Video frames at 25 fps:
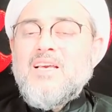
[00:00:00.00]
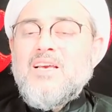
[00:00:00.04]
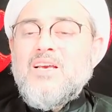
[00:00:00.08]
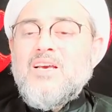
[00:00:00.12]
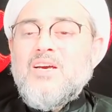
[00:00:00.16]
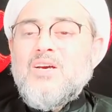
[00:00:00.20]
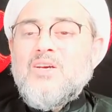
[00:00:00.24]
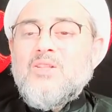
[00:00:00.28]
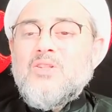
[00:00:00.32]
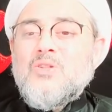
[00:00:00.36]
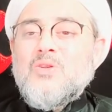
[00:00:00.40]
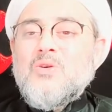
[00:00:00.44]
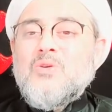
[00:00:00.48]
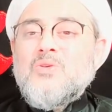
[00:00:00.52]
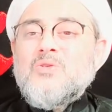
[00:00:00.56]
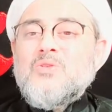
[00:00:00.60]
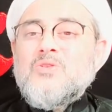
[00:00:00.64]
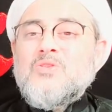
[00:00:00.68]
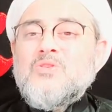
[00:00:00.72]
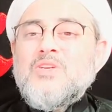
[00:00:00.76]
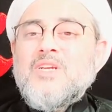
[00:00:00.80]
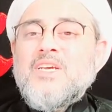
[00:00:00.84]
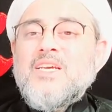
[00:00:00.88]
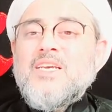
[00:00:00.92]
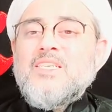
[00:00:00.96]
No
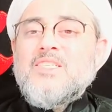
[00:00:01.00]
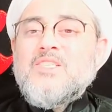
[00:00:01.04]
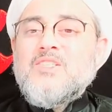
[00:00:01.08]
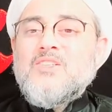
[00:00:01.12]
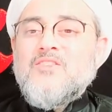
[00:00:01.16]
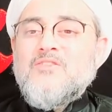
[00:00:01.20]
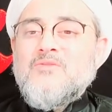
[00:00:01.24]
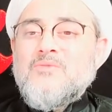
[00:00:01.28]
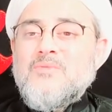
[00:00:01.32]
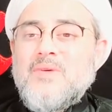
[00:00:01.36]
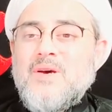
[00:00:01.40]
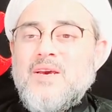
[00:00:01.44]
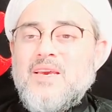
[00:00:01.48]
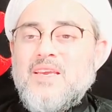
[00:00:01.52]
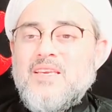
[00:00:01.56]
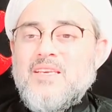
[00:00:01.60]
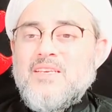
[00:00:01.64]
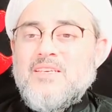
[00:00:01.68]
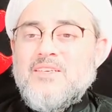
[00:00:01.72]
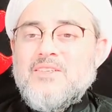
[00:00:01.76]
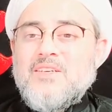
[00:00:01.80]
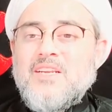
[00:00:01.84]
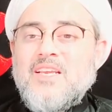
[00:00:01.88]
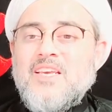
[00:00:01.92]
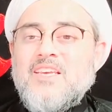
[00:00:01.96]
trace of my
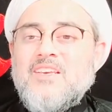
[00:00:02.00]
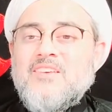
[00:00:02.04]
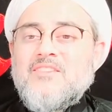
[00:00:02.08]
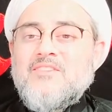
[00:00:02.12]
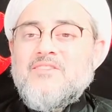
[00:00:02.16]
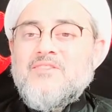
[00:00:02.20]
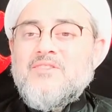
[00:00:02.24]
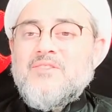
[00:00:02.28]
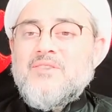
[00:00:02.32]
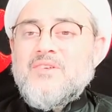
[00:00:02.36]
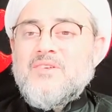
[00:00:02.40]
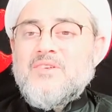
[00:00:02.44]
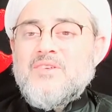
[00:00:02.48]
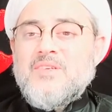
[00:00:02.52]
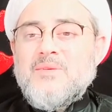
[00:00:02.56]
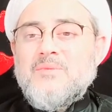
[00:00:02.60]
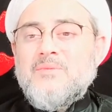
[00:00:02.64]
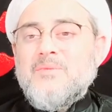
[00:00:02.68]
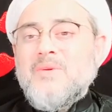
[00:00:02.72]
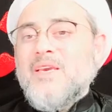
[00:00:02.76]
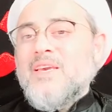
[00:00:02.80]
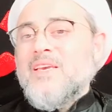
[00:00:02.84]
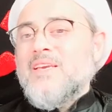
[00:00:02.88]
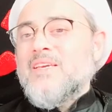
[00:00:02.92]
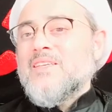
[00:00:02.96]
grave
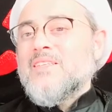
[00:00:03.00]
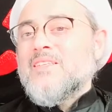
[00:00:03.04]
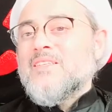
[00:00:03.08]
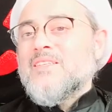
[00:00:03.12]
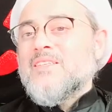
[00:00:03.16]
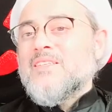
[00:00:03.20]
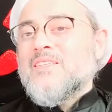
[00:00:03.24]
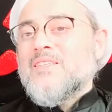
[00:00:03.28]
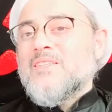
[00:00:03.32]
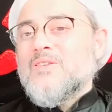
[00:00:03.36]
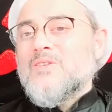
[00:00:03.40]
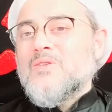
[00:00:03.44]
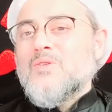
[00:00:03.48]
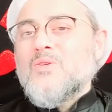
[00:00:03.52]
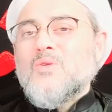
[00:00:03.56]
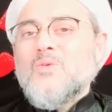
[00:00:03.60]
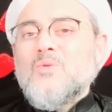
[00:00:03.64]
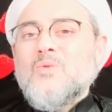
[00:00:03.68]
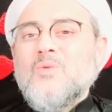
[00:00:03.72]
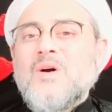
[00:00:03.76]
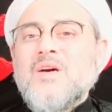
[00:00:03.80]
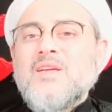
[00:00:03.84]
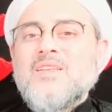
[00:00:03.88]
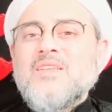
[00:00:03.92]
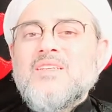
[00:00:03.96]
remain. No
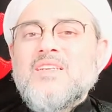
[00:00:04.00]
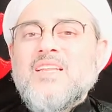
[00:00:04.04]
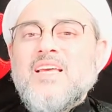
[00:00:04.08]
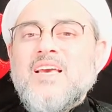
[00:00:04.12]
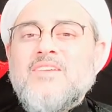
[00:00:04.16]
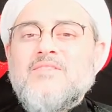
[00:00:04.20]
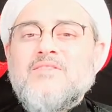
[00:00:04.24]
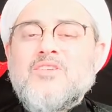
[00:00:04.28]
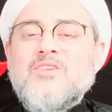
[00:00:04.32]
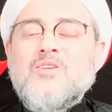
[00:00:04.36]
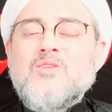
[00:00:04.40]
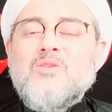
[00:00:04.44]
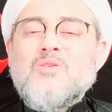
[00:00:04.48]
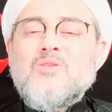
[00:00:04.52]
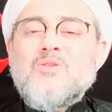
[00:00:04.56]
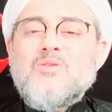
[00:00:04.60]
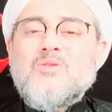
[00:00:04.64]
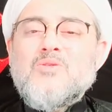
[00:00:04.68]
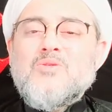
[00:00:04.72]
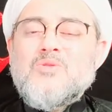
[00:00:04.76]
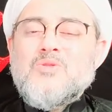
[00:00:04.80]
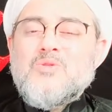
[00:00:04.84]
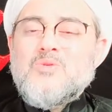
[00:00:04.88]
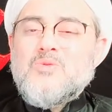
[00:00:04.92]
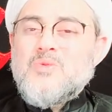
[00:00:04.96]
one ever
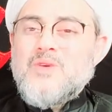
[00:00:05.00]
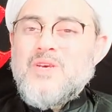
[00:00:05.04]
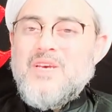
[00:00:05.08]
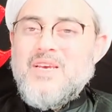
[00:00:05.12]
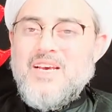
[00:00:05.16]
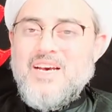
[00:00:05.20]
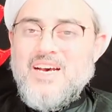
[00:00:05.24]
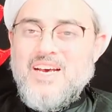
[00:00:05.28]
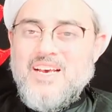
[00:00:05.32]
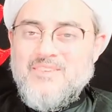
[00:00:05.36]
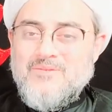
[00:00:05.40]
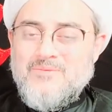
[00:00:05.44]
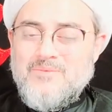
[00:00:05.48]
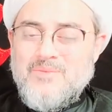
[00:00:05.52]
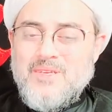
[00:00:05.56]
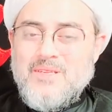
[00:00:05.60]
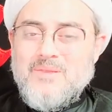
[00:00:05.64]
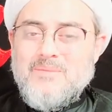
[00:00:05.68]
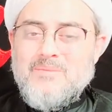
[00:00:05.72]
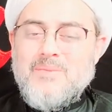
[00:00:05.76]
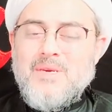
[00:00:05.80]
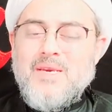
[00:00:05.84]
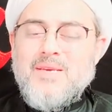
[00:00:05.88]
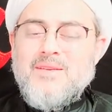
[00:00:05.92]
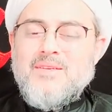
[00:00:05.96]
knows where I've
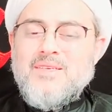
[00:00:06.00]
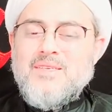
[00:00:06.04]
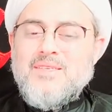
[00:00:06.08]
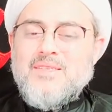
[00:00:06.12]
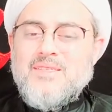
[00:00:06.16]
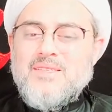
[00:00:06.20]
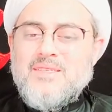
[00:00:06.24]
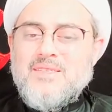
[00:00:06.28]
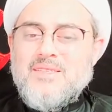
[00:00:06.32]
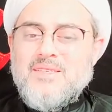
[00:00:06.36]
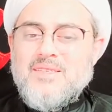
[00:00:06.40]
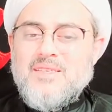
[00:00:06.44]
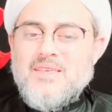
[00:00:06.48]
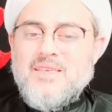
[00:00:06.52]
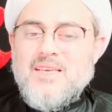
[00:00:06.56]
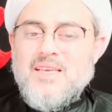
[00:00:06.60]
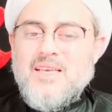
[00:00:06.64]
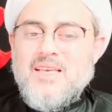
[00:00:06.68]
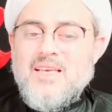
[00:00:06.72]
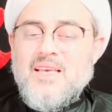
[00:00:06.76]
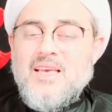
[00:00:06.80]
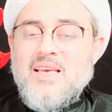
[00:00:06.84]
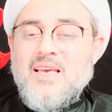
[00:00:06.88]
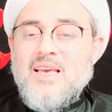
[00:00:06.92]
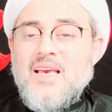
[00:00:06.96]
been buried.
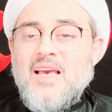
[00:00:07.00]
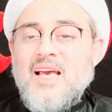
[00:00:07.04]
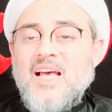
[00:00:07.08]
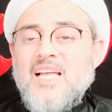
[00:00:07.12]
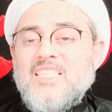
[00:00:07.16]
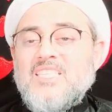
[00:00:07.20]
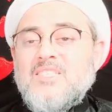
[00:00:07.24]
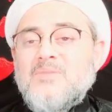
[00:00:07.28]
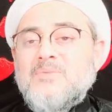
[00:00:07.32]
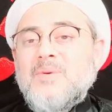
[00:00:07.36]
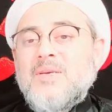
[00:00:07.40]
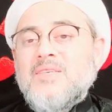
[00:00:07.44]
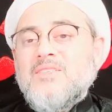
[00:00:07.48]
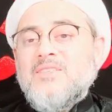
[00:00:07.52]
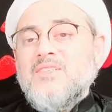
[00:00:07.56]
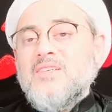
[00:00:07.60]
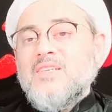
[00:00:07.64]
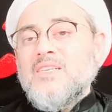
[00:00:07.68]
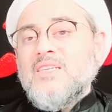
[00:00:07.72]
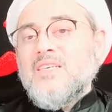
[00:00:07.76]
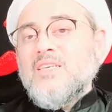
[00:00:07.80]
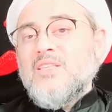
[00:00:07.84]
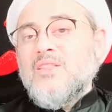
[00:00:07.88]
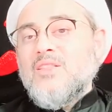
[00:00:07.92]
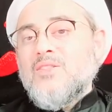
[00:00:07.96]
And
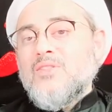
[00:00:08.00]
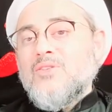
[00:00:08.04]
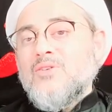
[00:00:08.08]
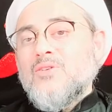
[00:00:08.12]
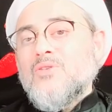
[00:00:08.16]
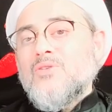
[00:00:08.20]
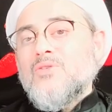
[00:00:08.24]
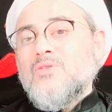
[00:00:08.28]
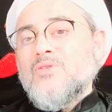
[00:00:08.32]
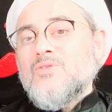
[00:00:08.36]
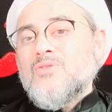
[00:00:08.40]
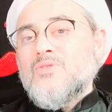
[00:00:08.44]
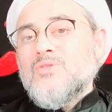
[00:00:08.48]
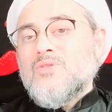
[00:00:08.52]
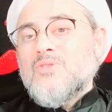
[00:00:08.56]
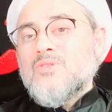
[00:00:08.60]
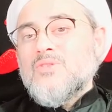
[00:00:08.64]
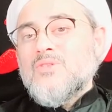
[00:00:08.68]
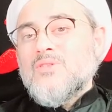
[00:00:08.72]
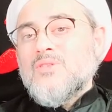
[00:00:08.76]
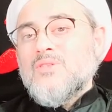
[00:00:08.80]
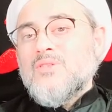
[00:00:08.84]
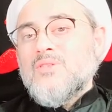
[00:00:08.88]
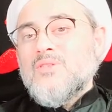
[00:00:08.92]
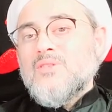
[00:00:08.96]
especially those,
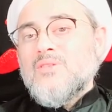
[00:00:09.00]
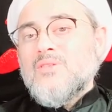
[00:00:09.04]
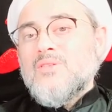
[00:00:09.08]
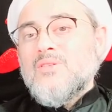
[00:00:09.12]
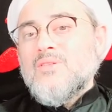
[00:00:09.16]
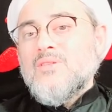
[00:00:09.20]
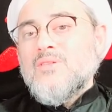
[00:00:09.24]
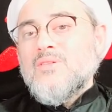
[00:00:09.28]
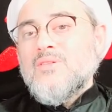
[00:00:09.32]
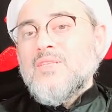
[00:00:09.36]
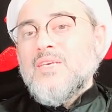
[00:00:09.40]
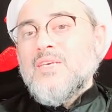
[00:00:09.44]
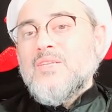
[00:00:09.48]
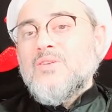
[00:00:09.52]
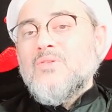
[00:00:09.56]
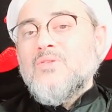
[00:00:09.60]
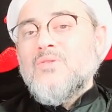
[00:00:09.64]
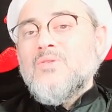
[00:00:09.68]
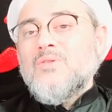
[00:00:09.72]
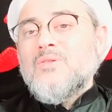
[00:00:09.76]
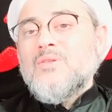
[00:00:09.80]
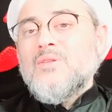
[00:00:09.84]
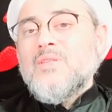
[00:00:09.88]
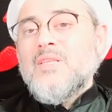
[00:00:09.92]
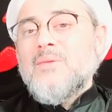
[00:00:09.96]

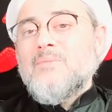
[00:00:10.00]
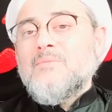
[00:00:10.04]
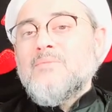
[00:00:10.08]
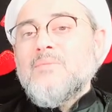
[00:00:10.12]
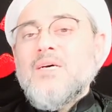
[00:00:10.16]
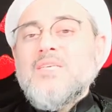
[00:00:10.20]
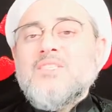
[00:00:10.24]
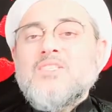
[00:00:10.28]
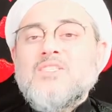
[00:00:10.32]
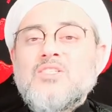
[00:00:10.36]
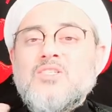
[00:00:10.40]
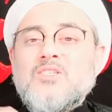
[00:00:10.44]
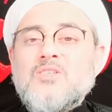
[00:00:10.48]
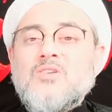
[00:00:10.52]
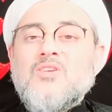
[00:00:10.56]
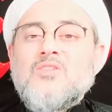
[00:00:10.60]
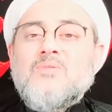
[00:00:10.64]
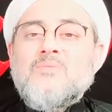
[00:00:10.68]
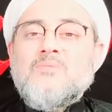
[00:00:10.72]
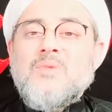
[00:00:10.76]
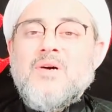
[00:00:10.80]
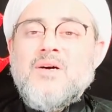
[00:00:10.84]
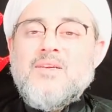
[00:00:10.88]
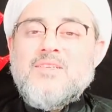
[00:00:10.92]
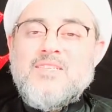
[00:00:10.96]
they must not
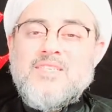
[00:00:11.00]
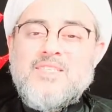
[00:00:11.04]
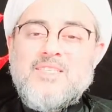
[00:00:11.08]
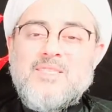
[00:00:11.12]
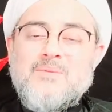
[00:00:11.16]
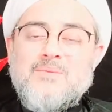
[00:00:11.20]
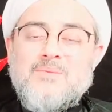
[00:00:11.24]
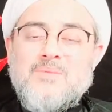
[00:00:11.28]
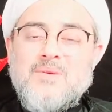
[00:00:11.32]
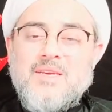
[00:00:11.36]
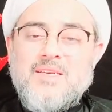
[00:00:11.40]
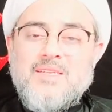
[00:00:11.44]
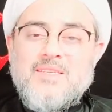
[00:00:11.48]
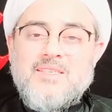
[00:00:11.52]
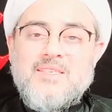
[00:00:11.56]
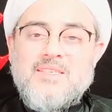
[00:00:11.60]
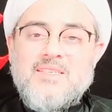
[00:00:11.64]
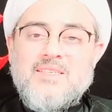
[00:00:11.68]
participate